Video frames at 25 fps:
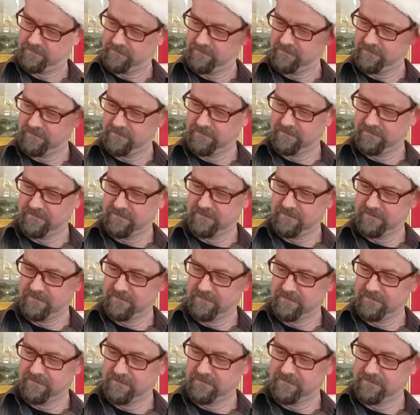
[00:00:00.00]

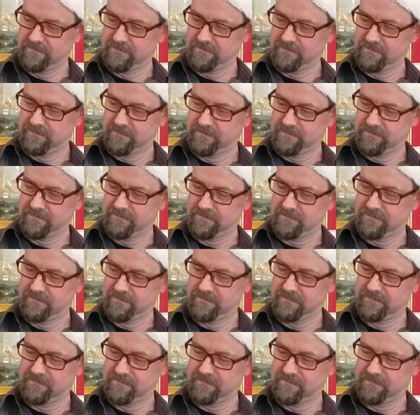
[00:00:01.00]
No one is speaking in this clip.